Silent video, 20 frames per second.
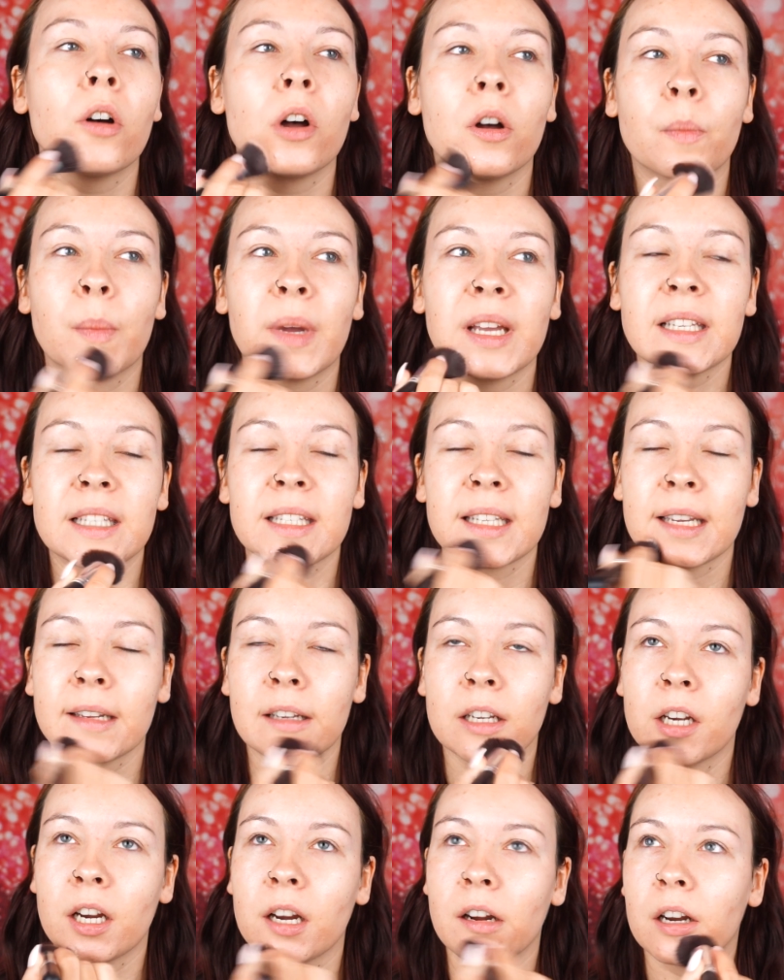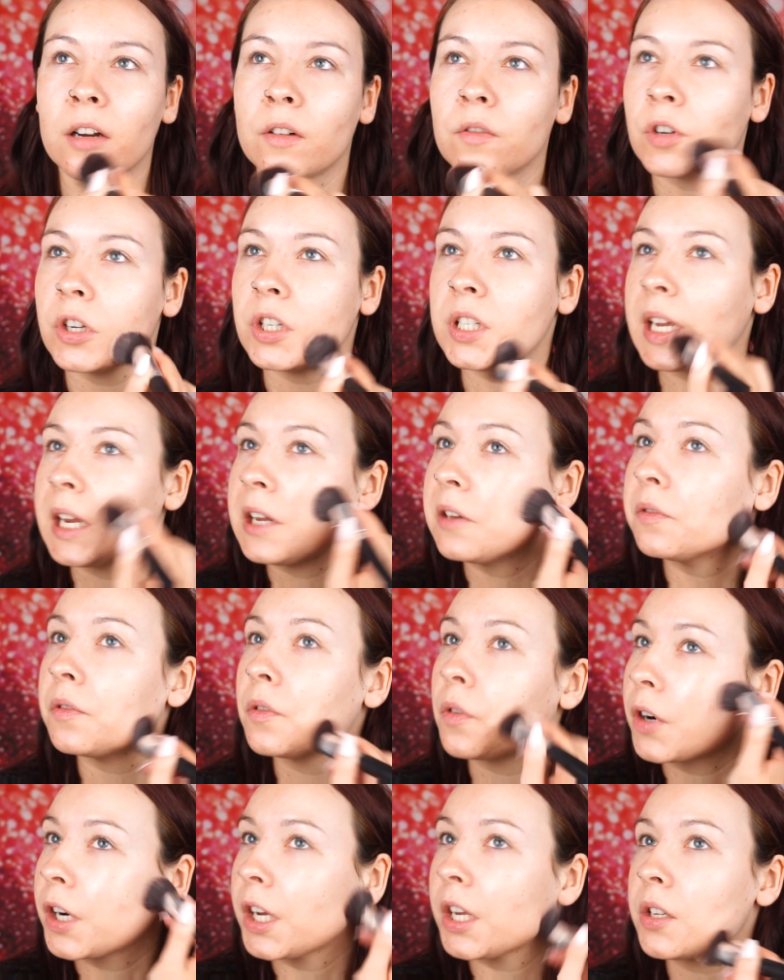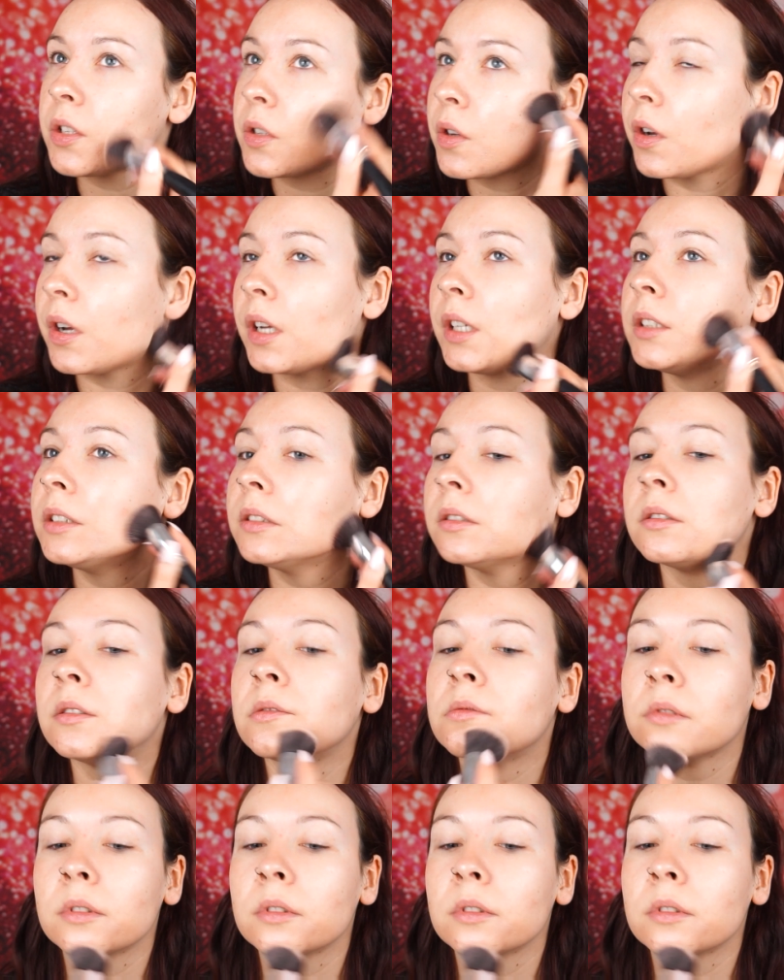on my skincare routine for you all.